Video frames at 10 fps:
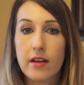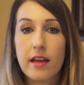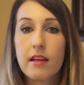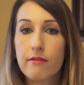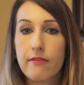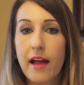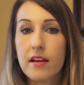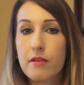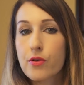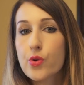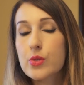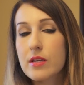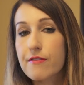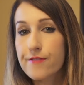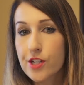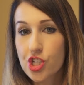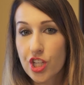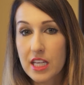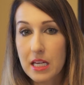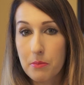that I could find of who's
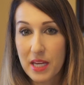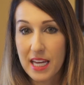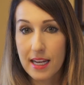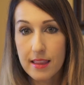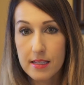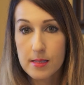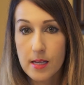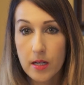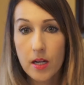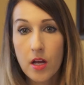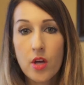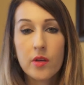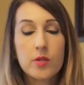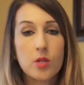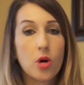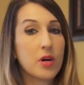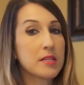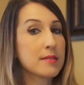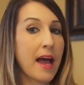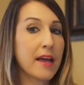officially competing this year. So
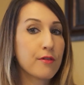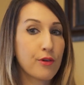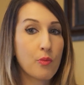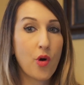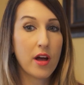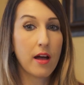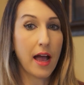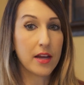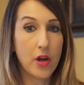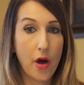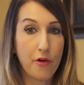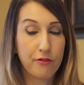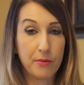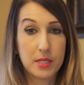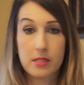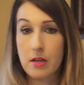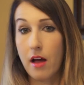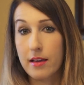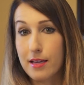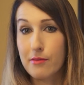aside from what I know from
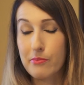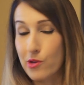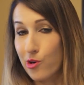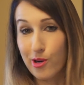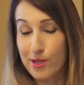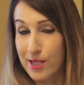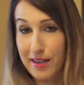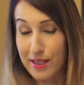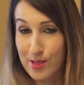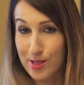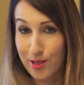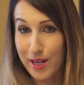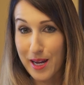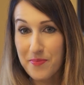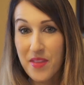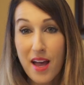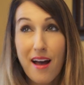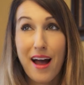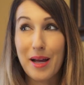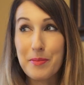stalking girls on Instagram,
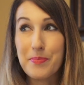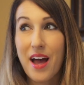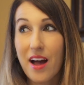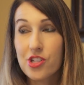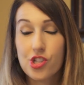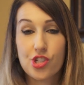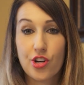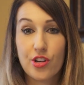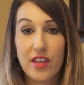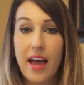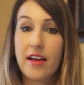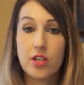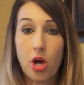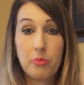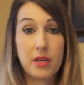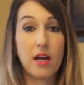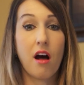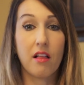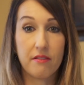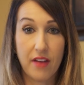I'm not sure the end-all
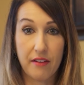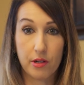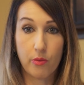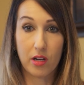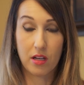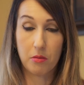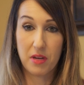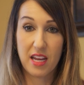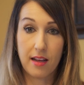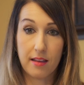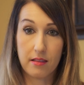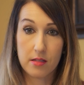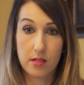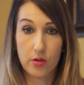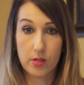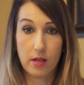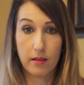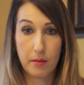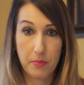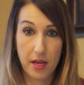be-all of everyone competing in this year's
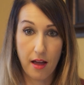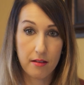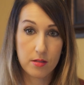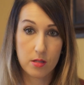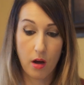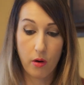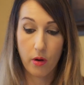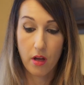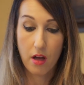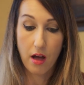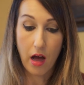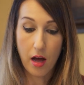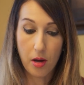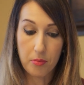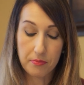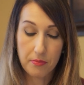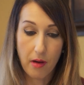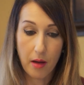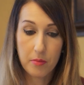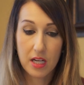Olympia. So I'm
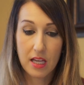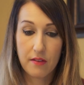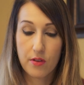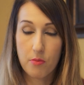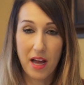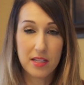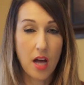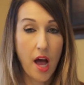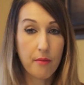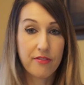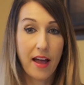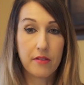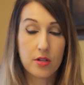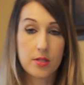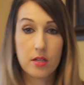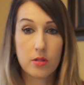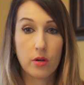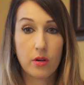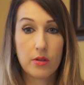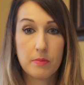going to give you my top 5 or 6
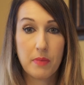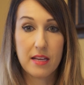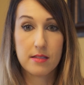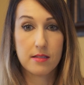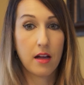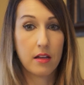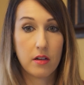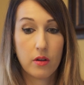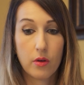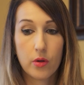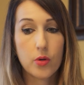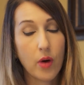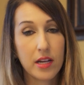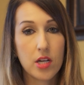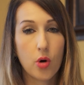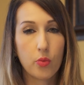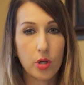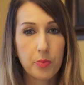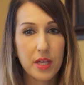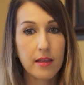girls based on who I know
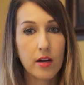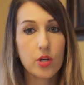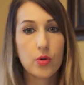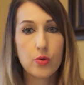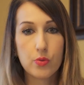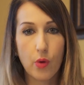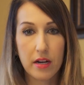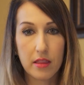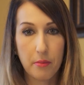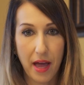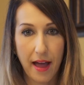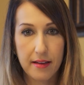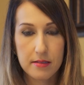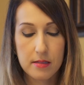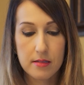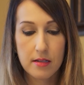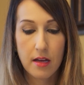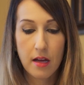will be there and who's won in the past.